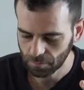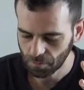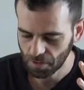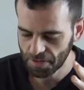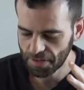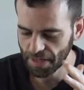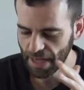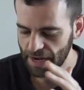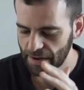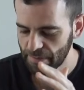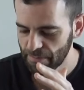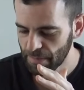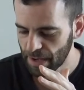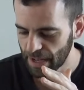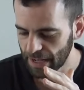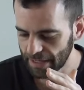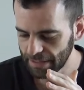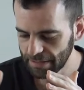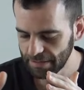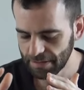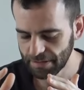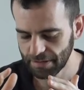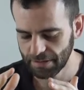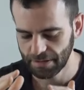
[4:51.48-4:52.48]
With that in
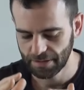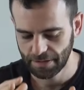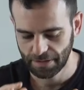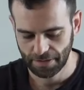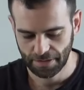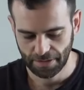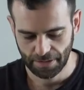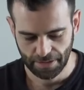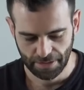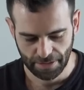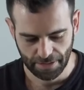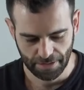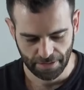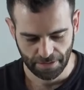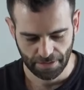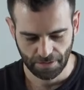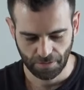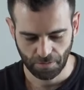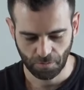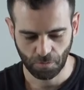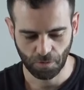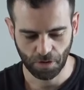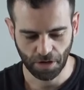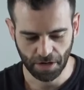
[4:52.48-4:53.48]
mind,
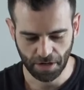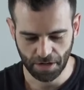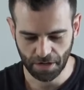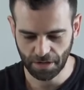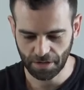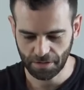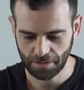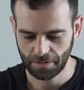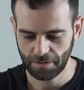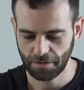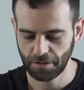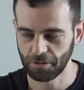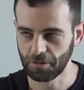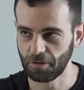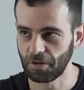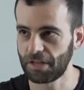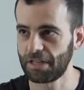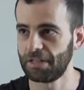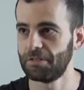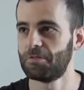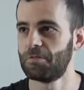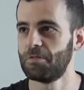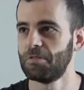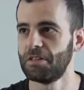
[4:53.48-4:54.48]
we're gonna
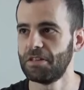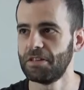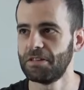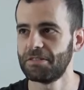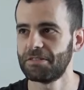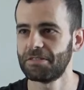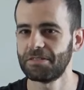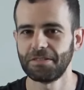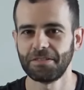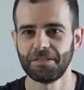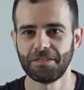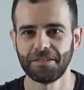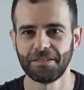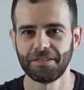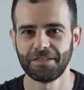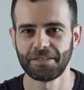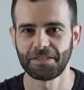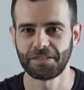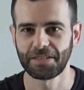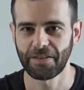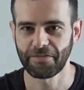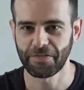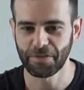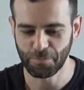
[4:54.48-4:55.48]
look into these
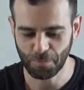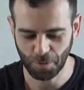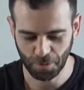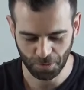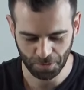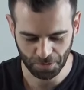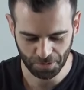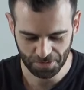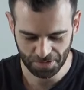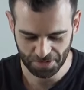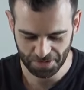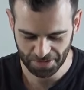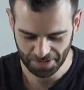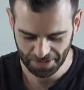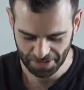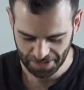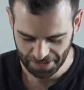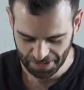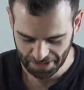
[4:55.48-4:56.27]
7 mojos.